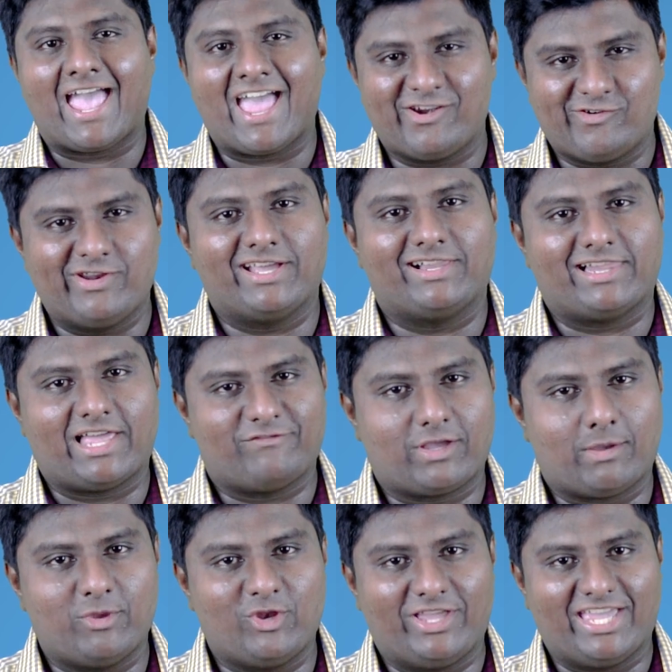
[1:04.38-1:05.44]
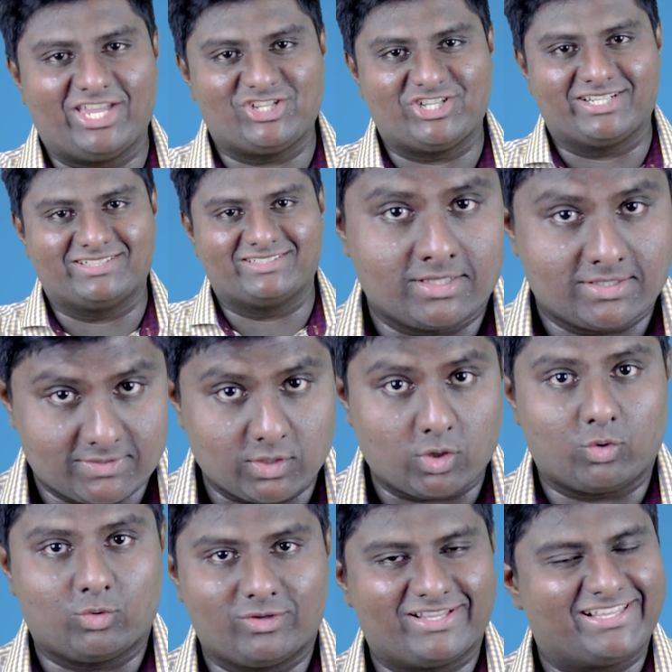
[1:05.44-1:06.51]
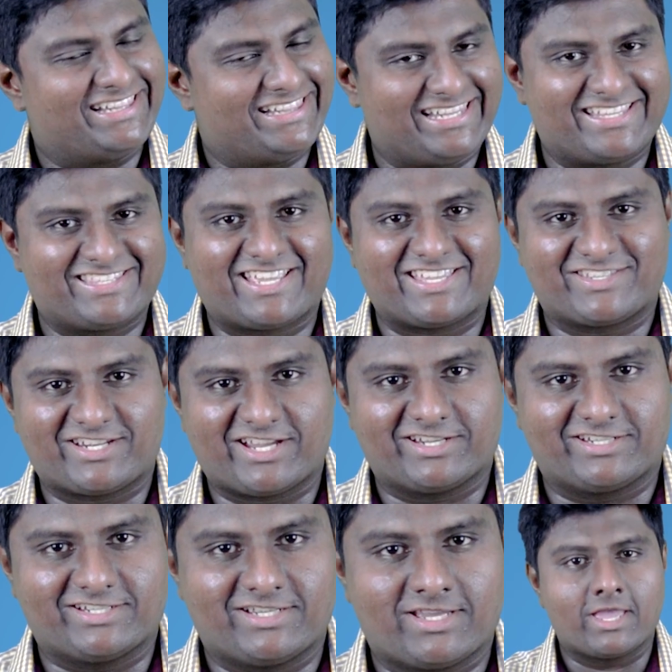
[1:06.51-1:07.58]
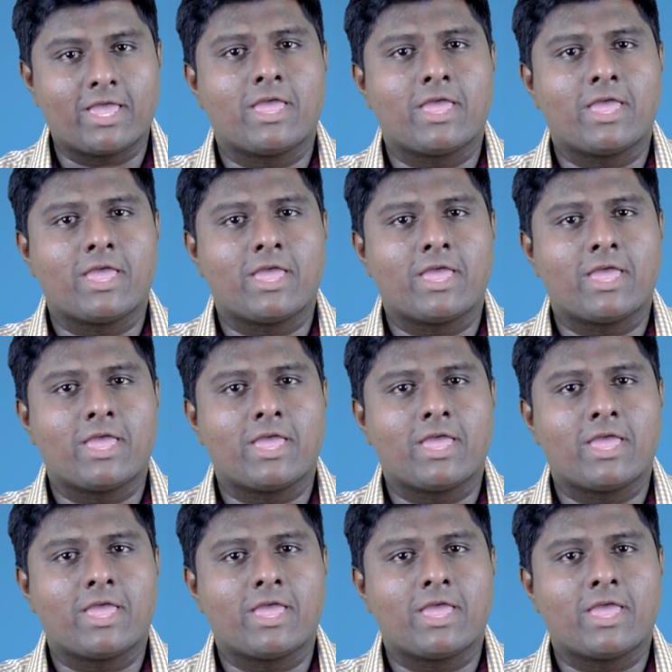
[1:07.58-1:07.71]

and real life communication. So let's get started.